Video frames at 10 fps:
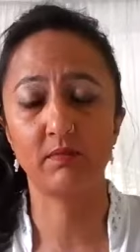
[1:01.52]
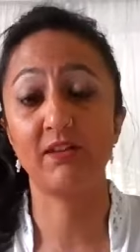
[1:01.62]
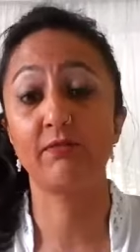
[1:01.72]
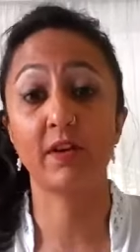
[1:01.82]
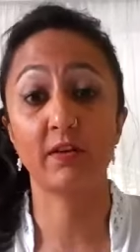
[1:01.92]

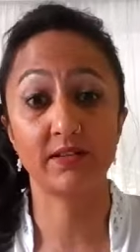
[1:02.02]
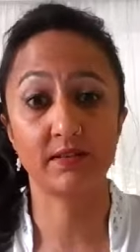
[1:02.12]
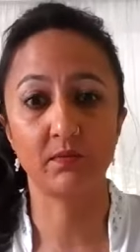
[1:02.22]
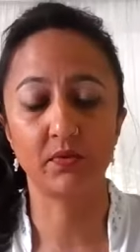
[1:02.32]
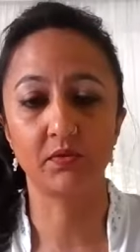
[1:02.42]
They're very
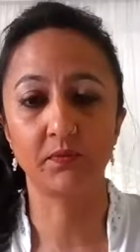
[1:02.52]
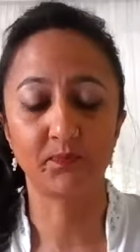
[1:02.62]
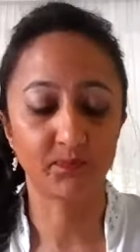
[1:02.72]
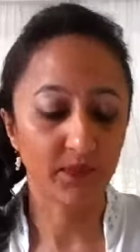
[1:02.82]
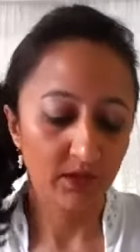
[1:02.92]
simple.
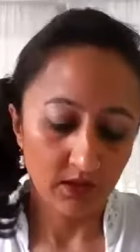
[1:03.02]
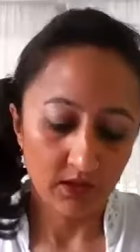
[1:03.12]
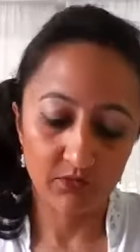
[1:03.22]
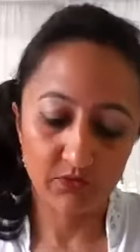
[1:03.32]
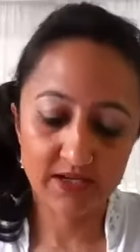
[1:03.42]

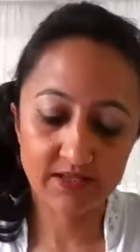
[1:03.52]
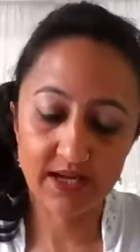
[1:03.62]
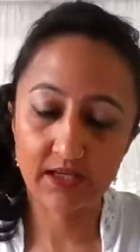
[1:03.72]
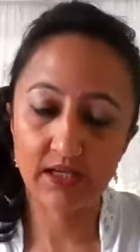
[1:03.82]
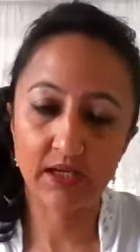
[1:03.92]
The first
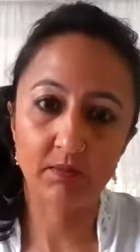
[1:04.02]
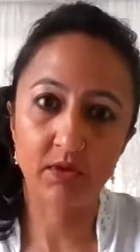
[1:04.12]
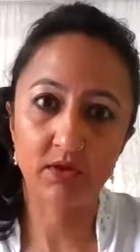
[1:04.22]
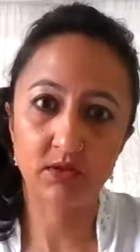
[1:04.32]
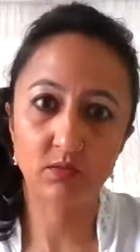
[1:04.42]
technique I'm
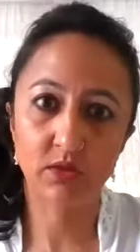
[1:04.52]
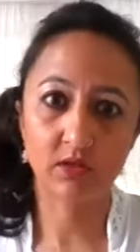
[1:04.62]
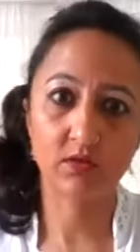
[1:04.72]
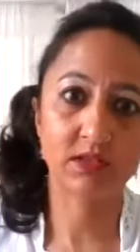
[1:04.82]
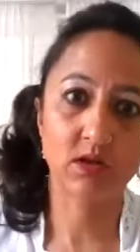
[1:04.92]
going to do with
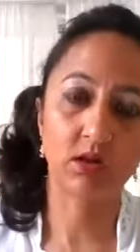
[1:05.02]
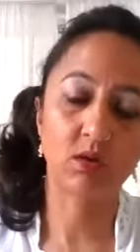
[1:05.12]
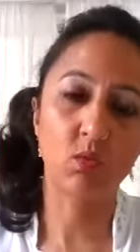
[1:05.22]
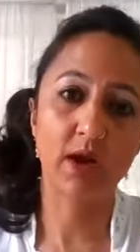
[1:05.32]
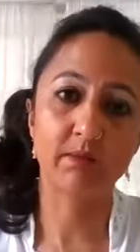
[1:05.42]
you is called the
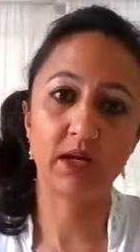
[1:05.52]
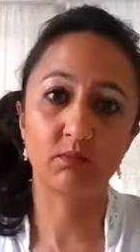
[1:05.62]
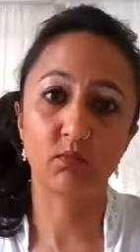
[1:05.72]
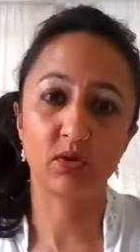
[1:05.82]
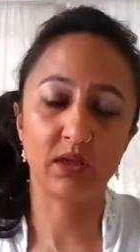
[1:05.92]
1-minute
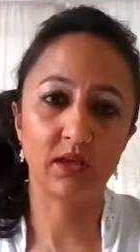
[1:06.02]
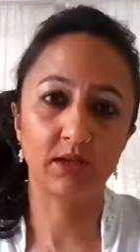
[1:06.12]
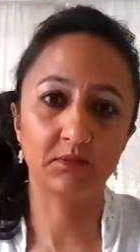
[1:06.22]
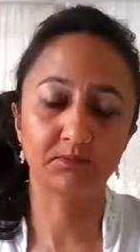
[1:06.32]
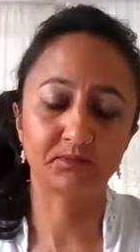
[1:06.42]

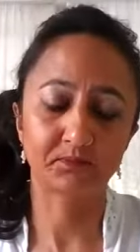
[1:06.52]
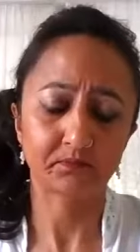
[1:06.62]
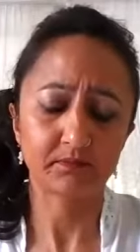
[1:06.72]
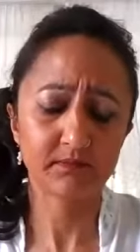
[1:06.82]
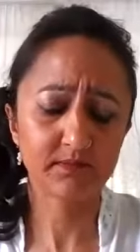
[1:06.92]
breathing.
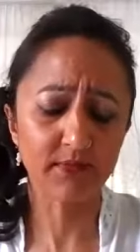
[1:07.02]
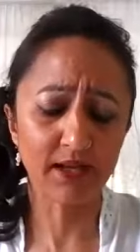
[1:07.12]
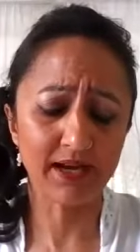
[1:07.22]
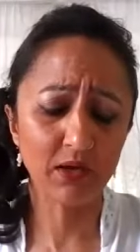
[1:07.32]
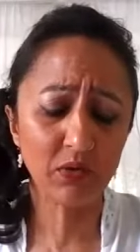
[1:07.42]

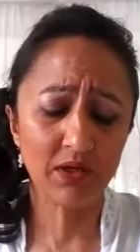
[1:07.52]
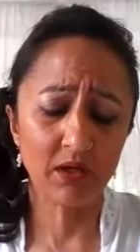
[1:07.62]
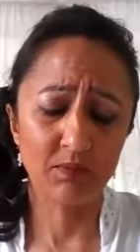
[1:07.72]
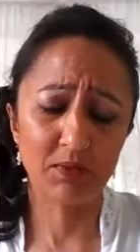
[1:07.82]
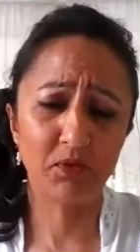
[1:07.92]
Now,
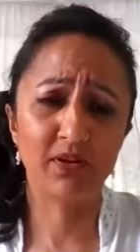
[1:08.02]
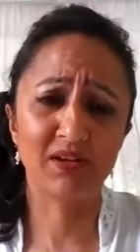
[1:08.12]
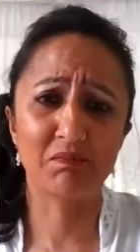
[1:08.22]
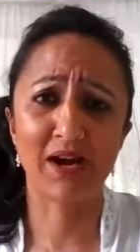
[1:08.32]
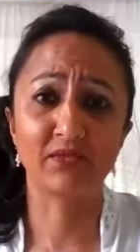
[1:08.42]
people
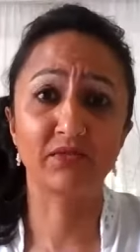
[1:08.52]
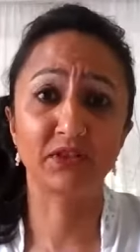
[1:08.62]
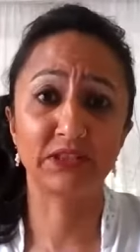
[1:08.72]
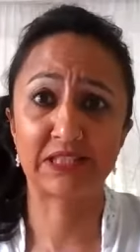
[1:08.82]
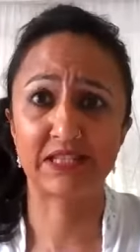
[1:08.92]
think
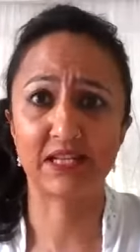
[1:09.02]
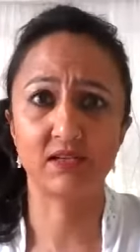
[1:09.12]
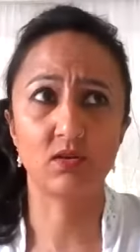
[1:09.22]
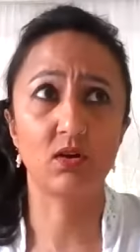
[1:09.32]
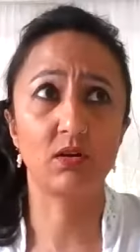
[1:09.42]
mindfulness is
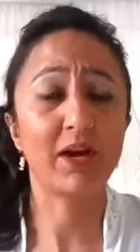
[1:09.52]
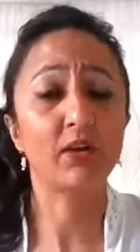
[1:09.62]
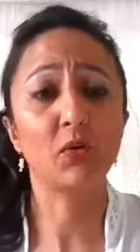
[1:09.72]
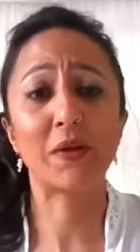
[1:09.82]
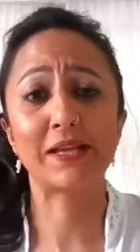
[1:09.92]
all about
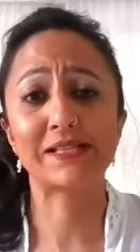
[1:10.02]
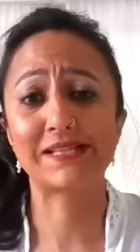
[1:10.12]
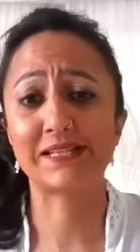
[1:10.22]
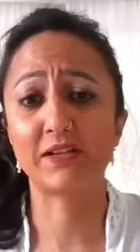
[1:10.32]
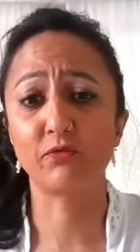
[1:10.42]
going and
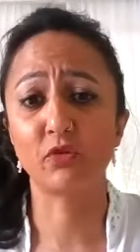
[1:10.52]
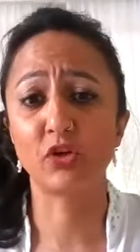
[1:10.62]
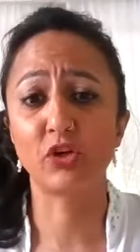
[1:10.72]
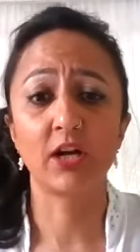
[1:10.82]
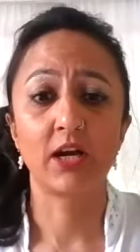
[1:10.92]
sitting
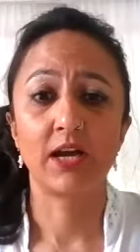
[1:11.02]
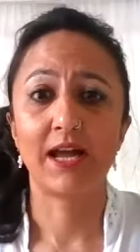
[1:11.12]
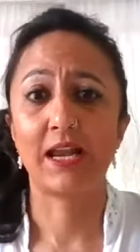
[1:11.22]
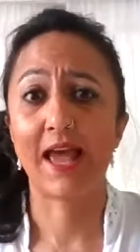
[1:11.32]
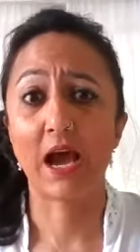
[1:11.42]
for
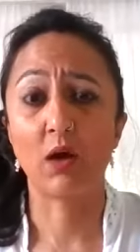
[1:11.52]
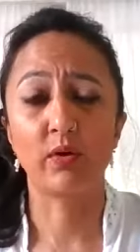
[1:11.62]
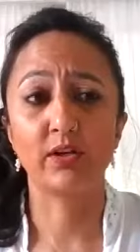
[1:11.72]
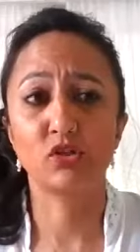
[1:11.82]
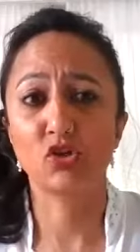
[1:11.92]
an
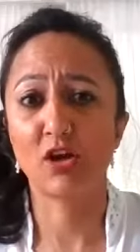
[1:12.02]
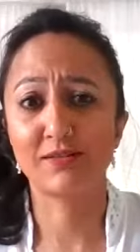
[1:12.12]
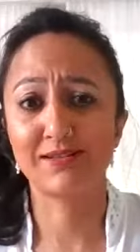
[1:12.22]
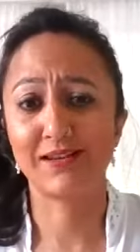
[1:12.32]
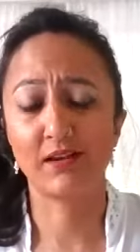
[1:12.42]
hour,
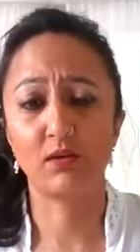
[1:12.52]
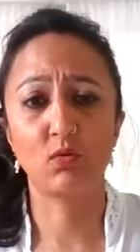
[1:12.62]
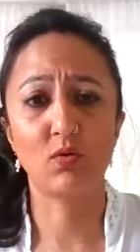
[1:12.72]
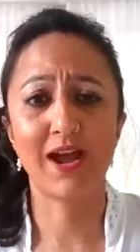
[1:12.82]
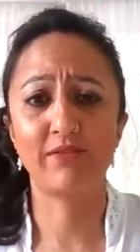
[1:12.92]
chanting,
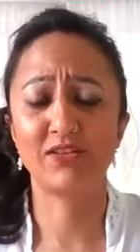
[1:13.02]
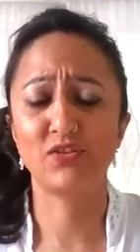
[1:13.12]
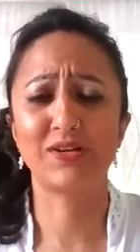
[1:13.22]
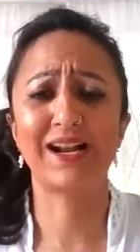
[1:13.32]
or having to